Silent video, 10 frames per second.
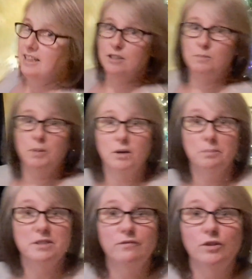it is
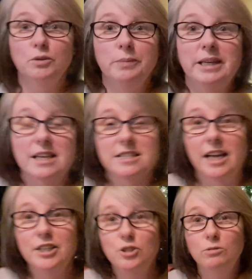purposeful because
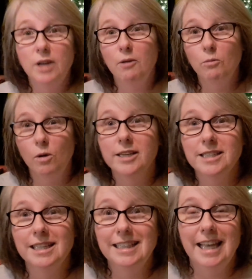I do not want
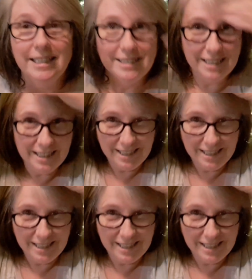to let,